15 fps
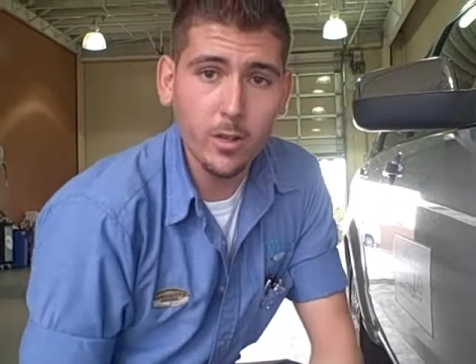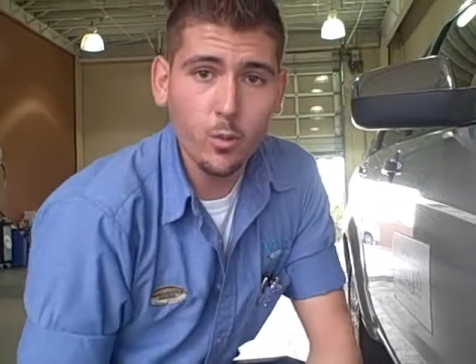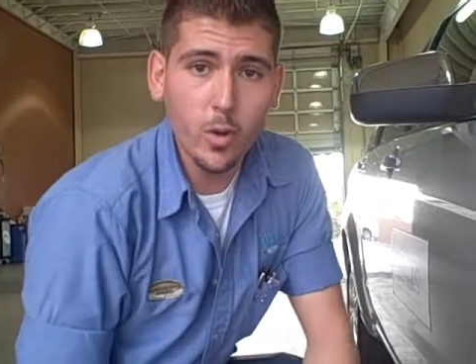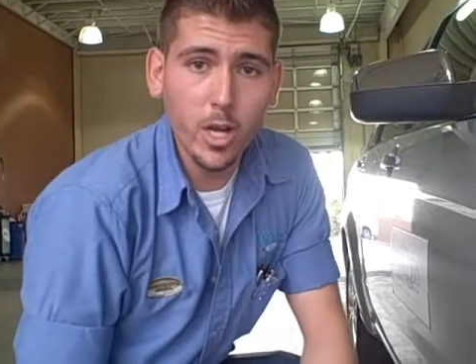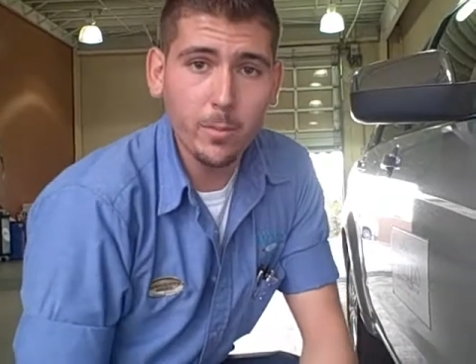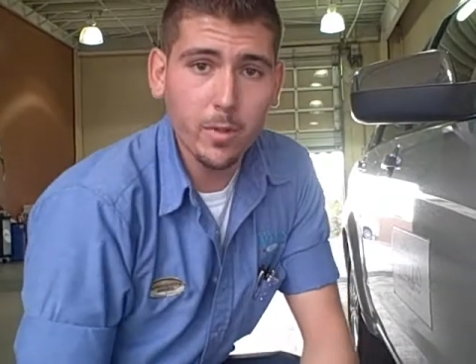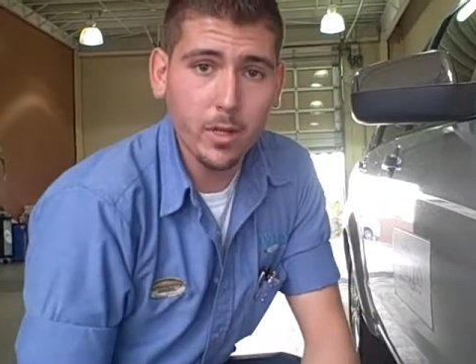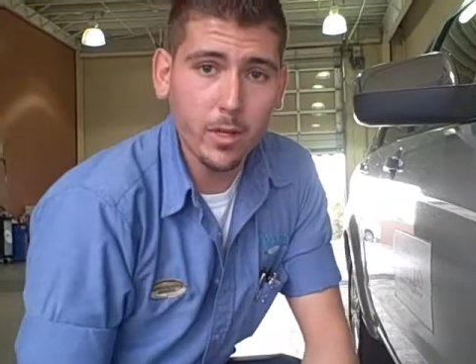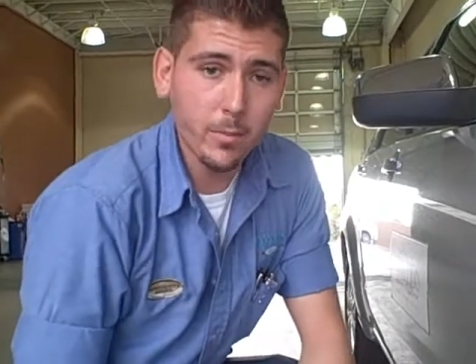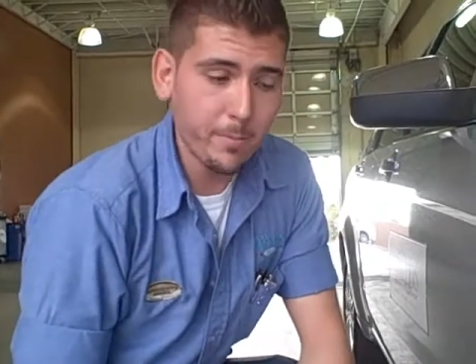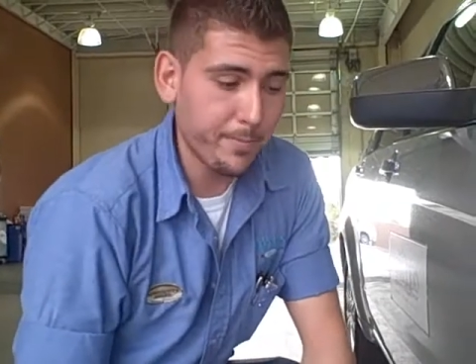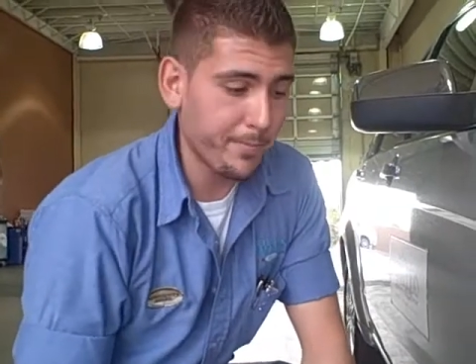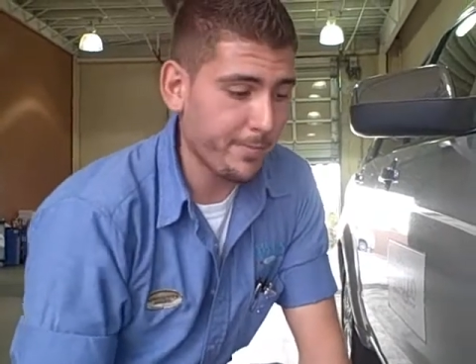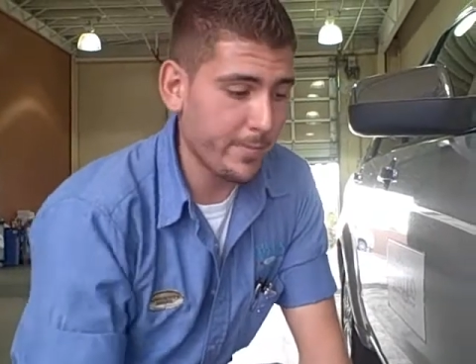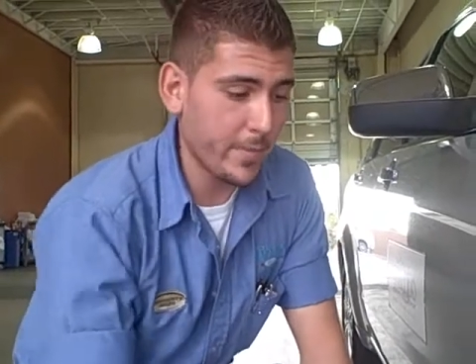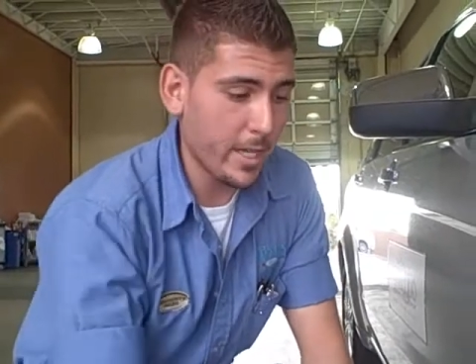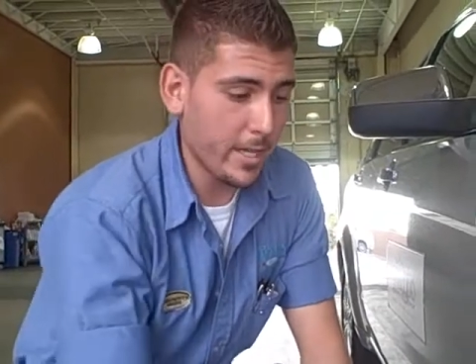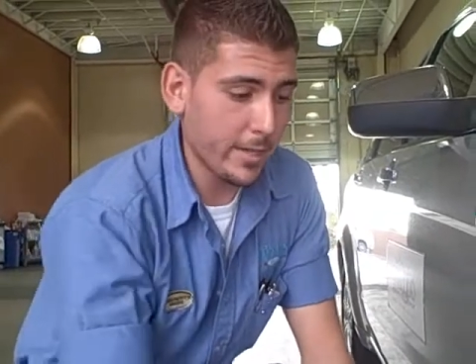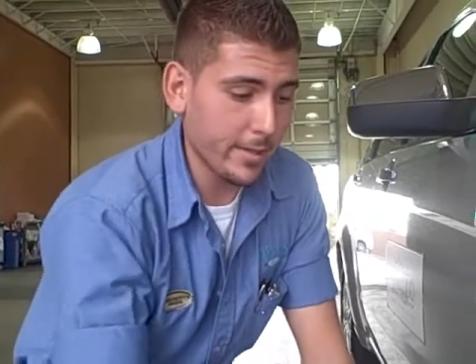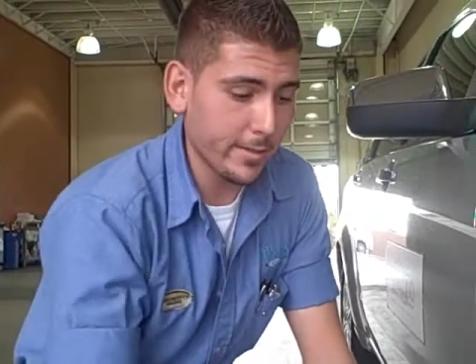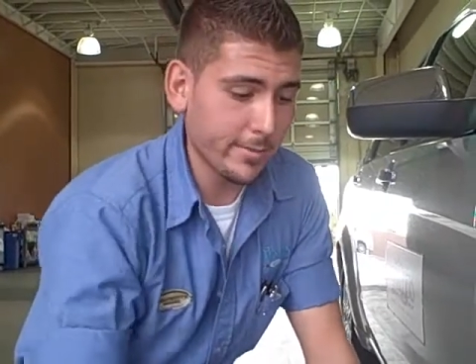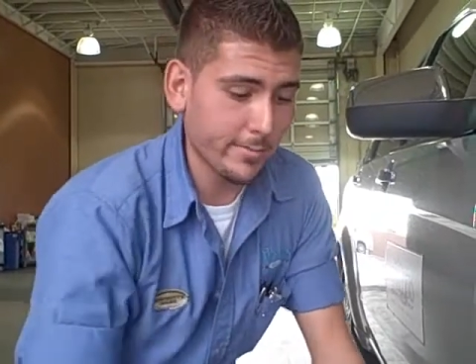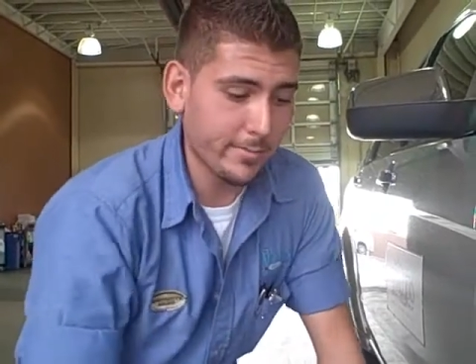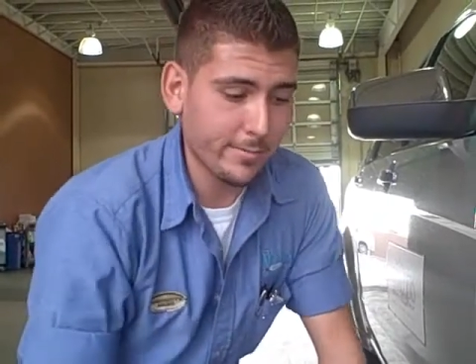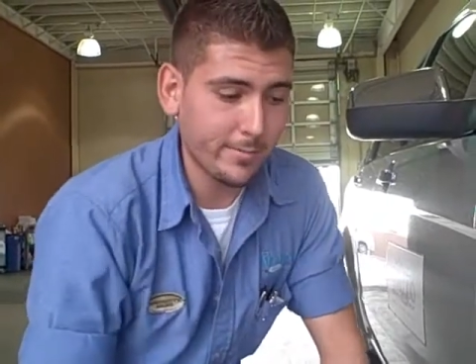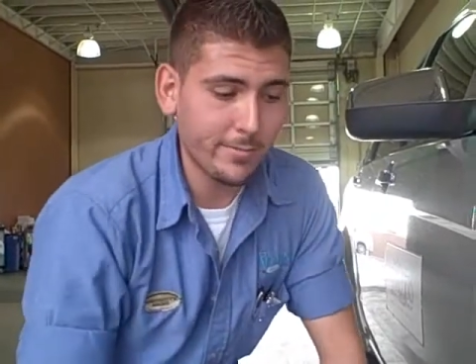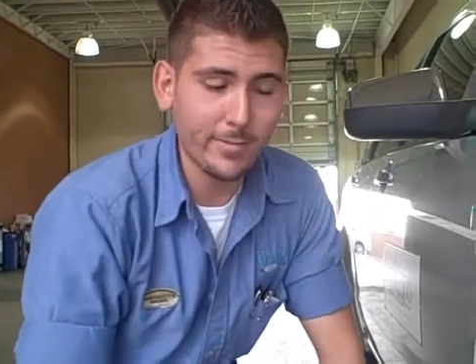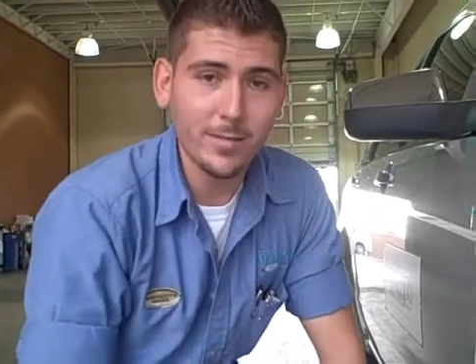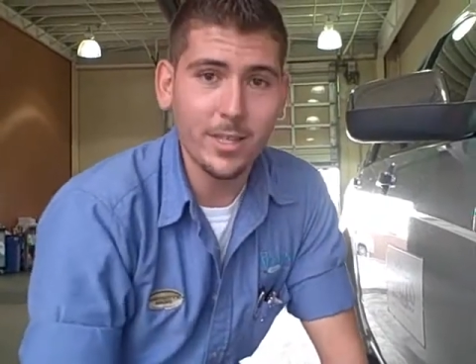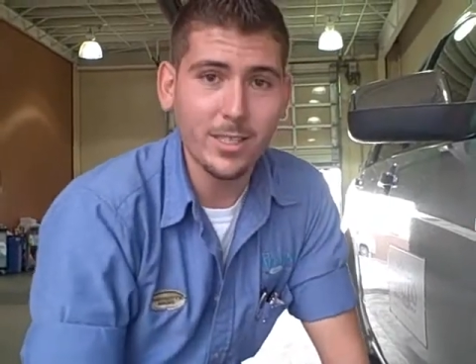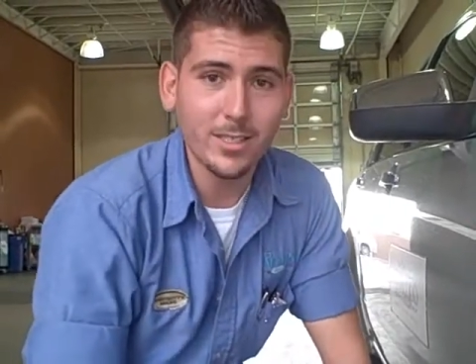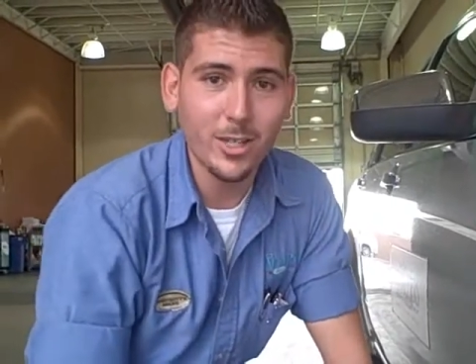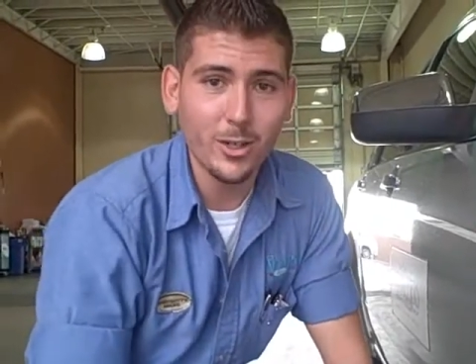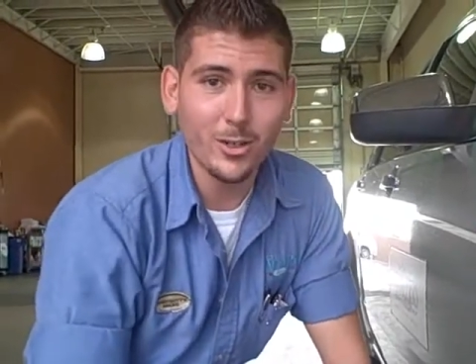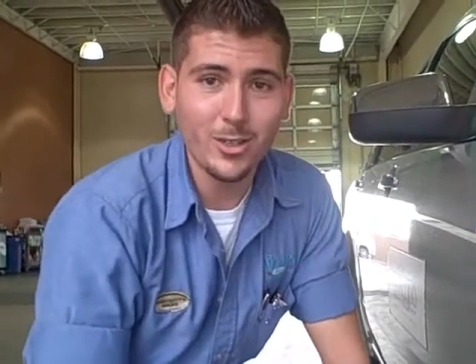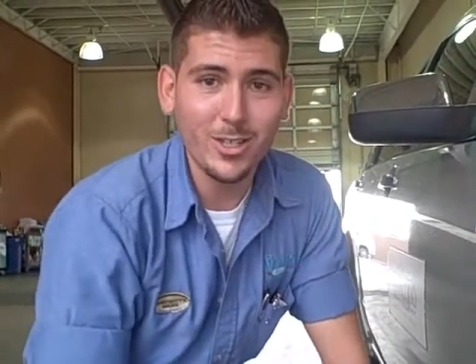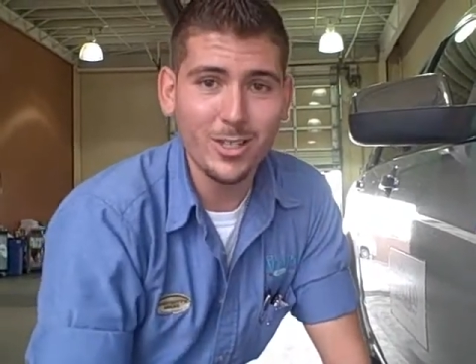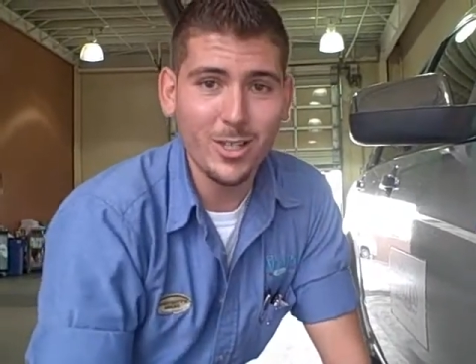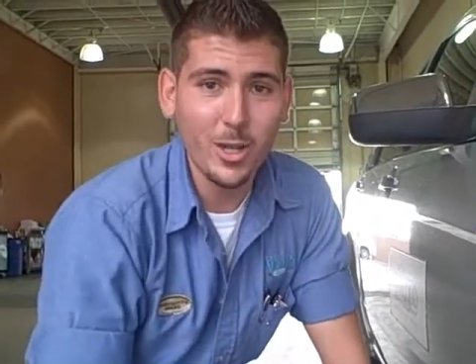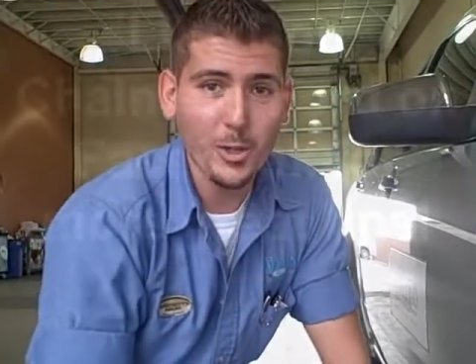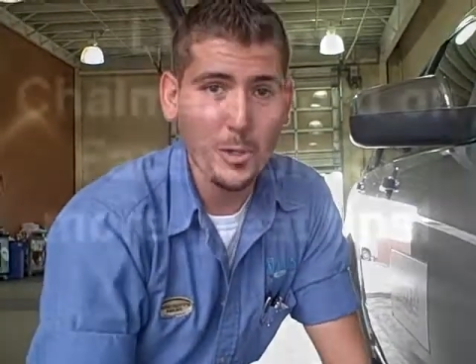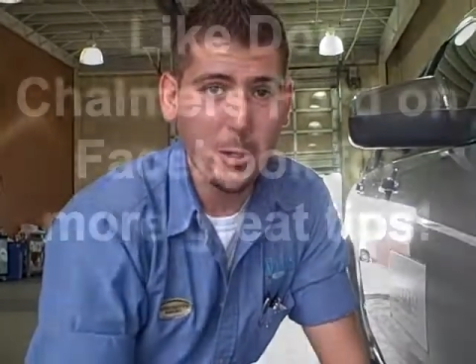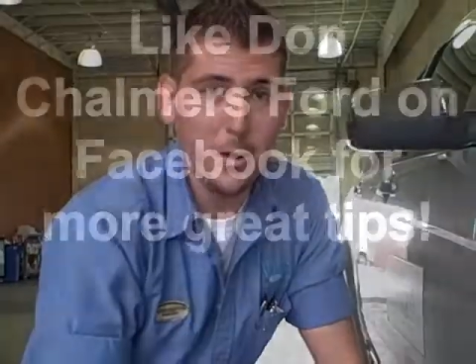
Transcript: that you wipe it up, and that's how you detail